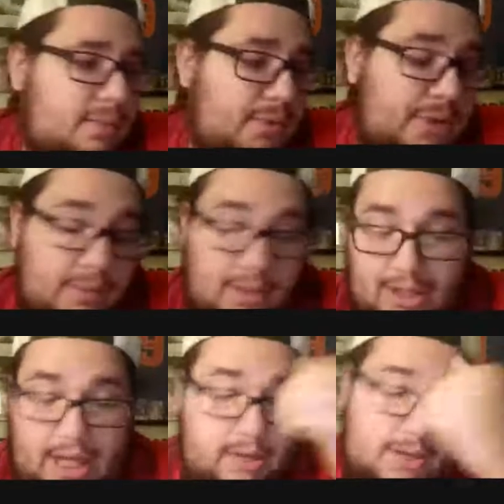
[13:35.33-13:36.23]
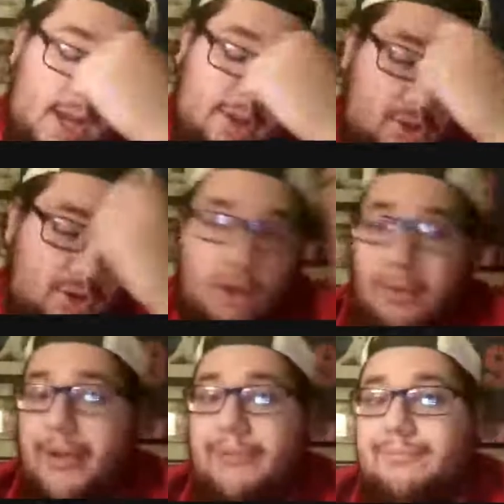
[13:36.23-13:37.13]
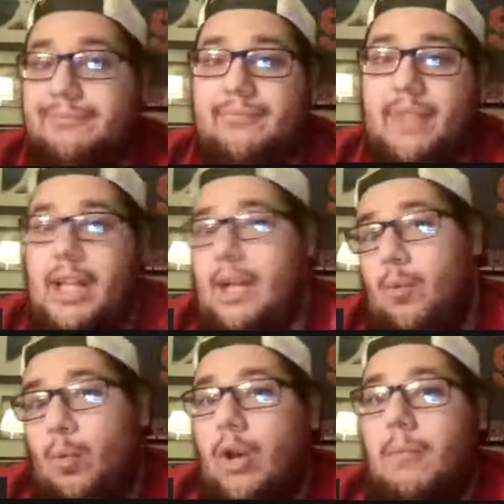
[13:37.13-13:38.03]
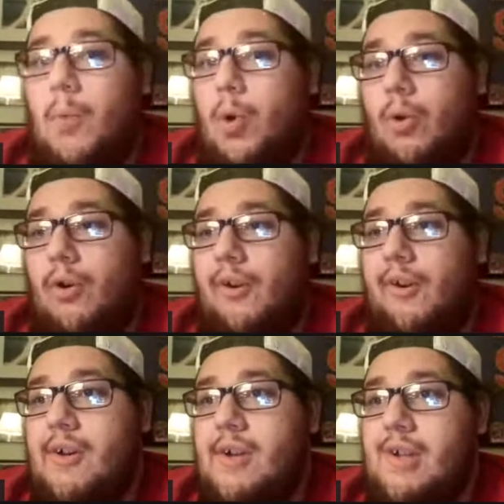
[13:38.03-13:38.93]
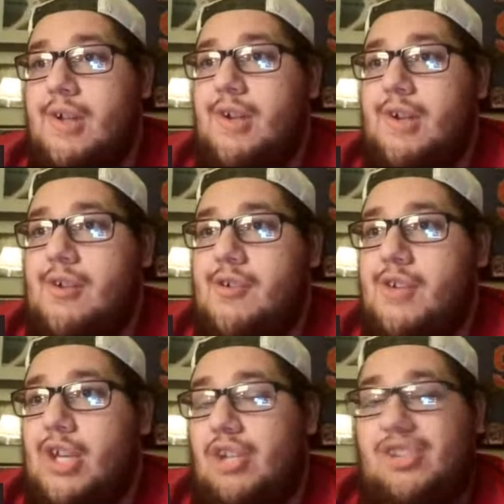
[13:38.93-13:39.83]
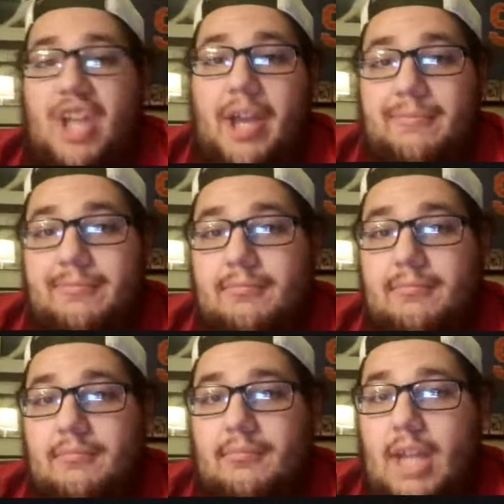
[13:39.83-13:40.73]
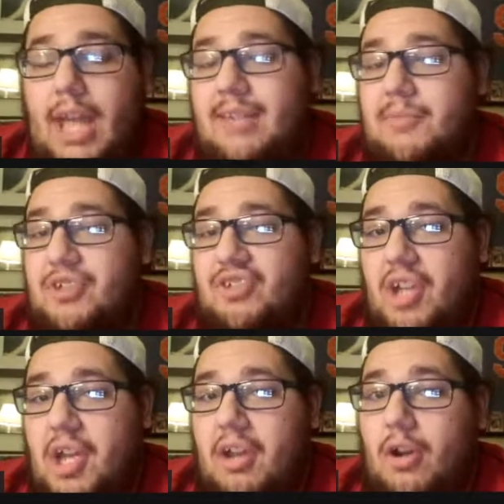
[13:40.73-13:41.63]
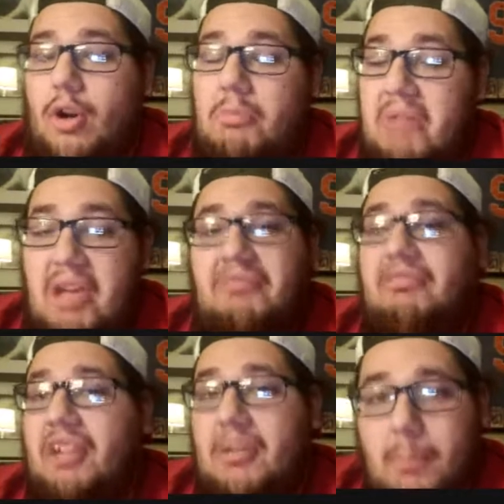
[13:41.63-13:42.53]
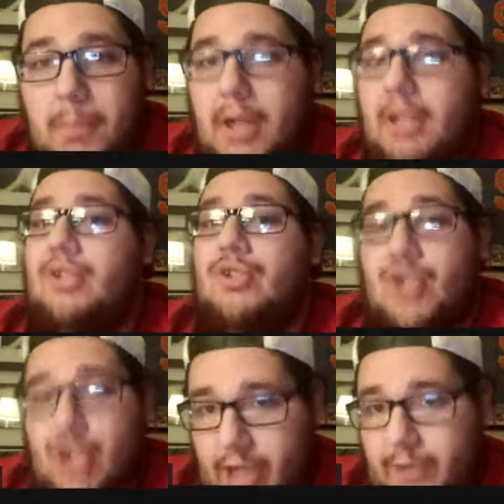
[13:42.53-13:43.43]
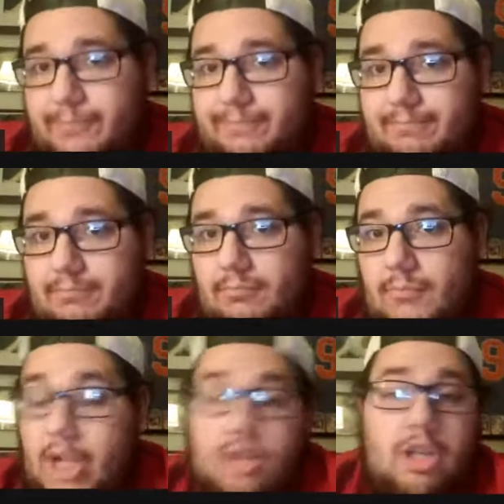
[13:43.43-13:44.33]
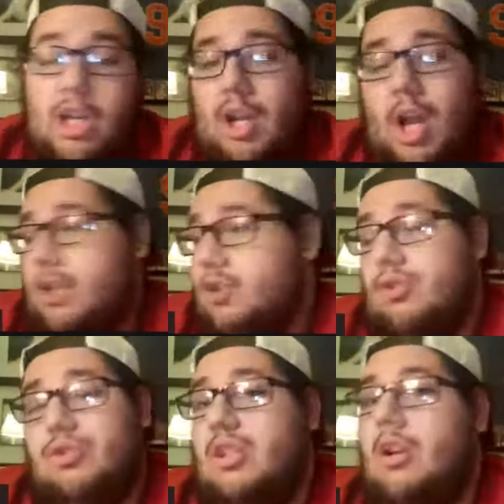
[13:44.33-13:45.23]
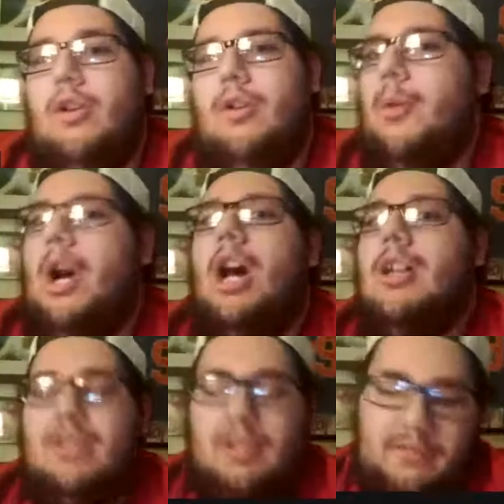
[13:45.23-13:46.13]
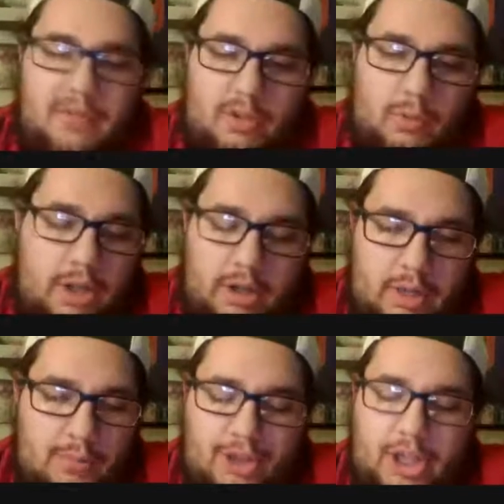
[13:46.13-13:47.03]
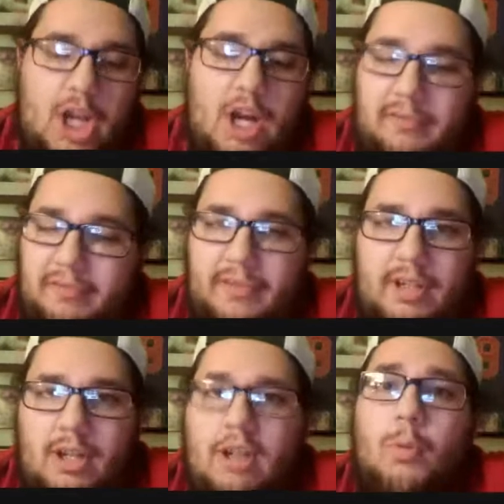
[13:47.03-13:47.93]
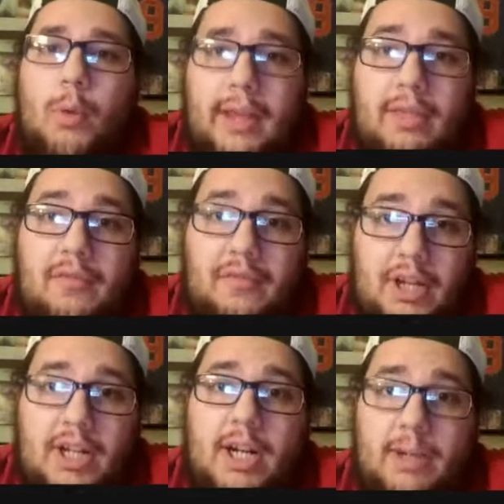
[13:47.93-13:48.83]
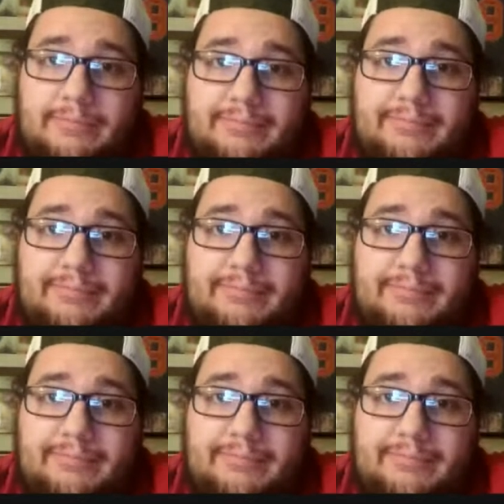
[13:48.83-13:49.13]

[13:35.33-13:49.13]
pretty much. I just don't know. Like, what more do you say that hasn't been said on everybody's channel? And I can still see all the positive Twitter, and I'm just like, enough. Wake the fuck up.